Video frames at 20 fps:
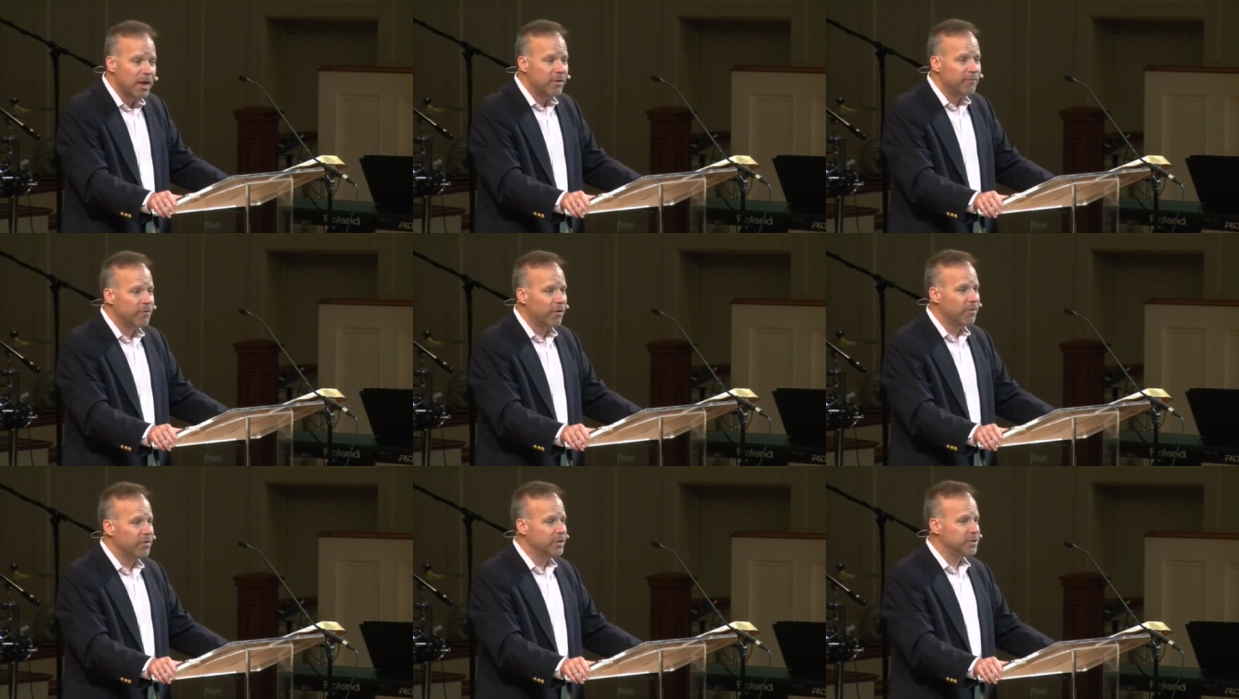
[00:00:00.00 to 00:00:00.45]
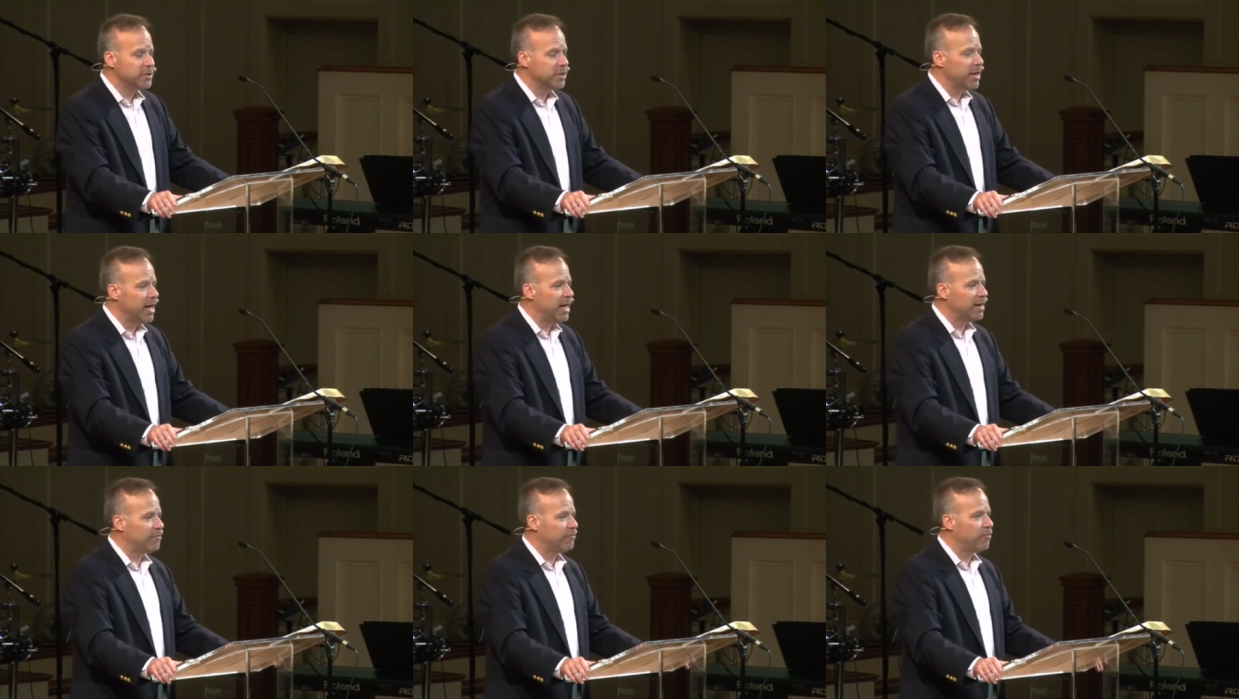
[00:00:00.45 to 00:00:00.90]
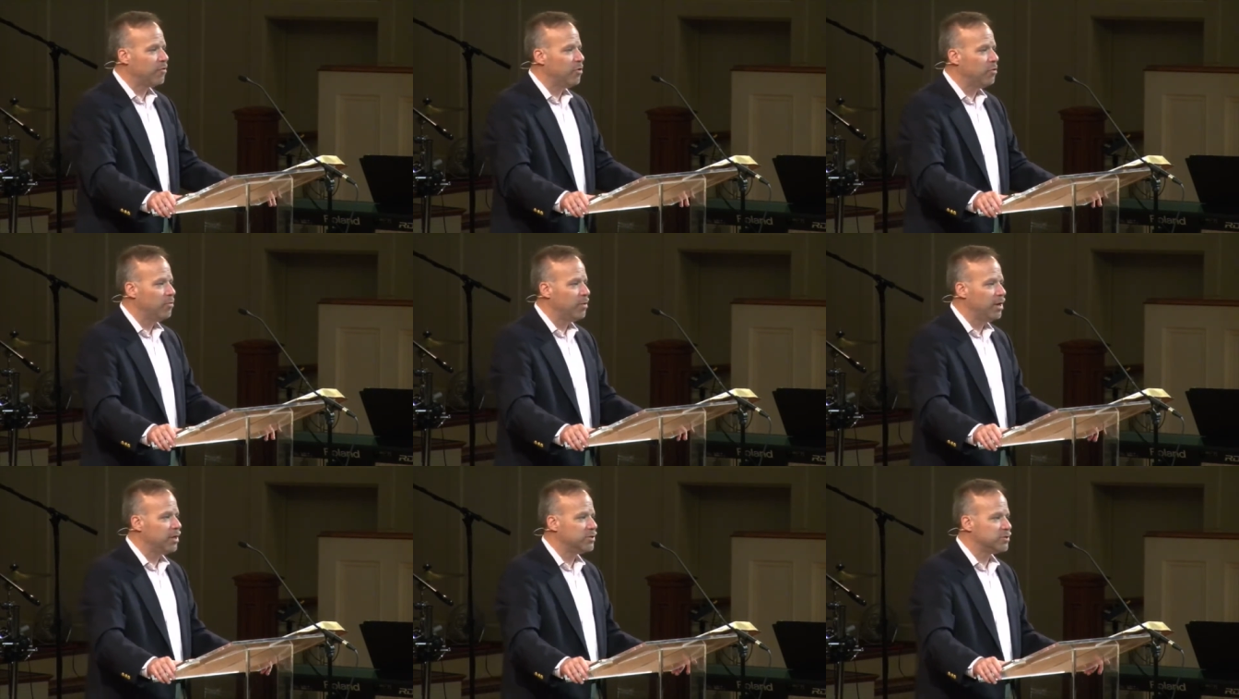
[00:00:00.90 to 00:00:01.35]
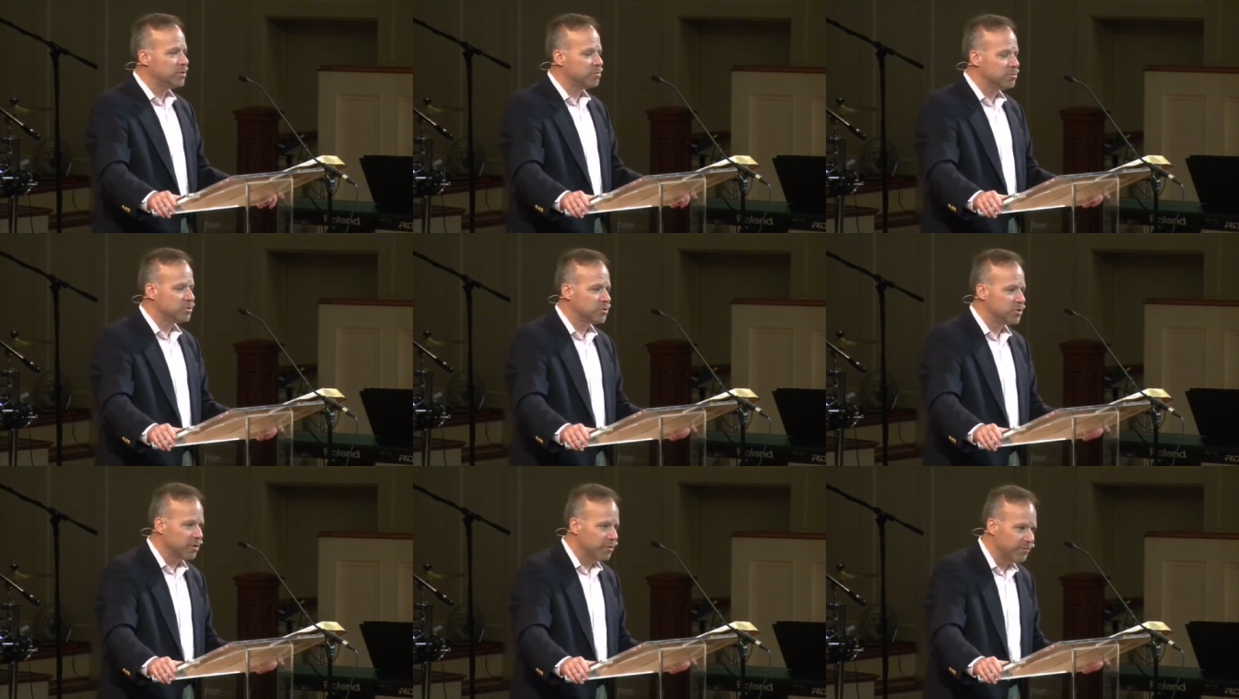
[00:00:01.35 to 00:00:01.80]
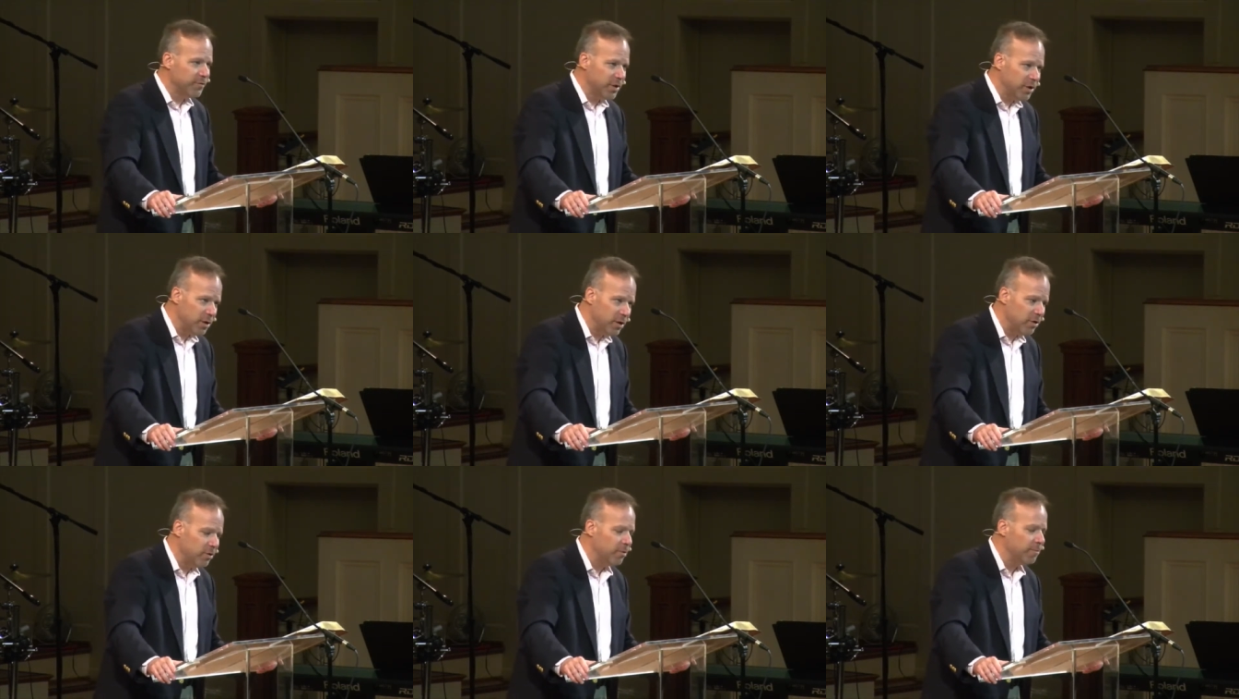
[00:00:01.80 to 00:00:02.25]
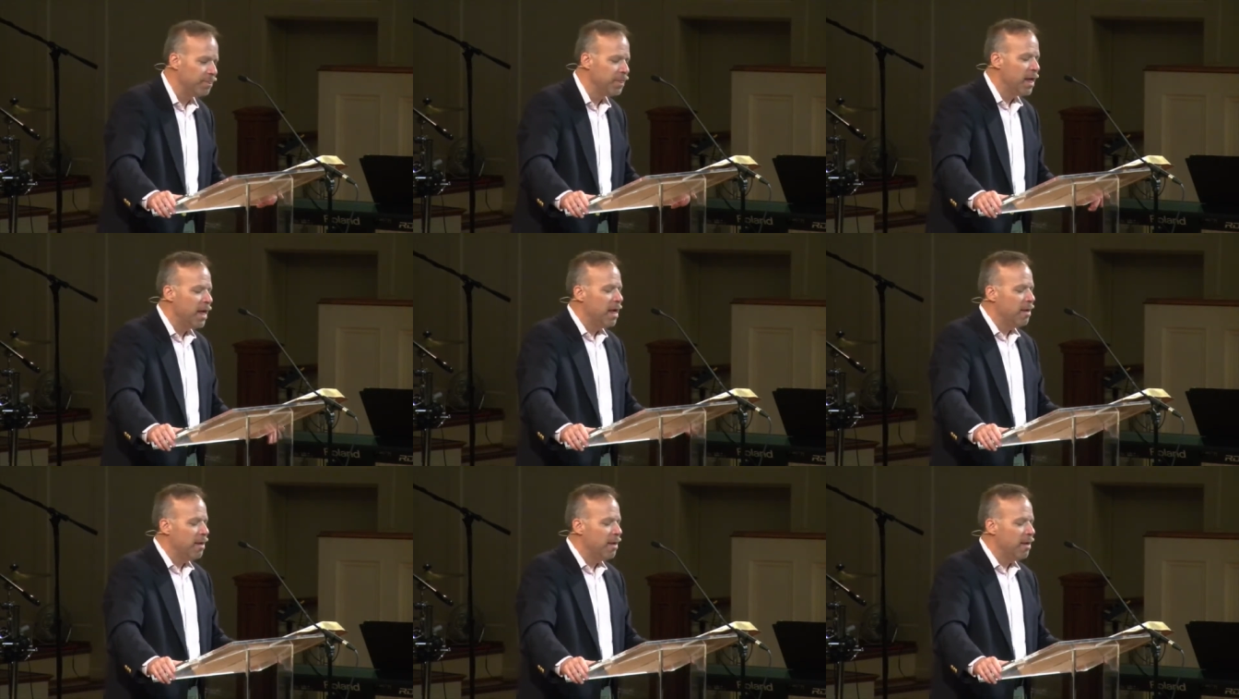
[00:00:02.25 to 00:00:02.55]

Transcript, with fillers: for these last few weeks of serving you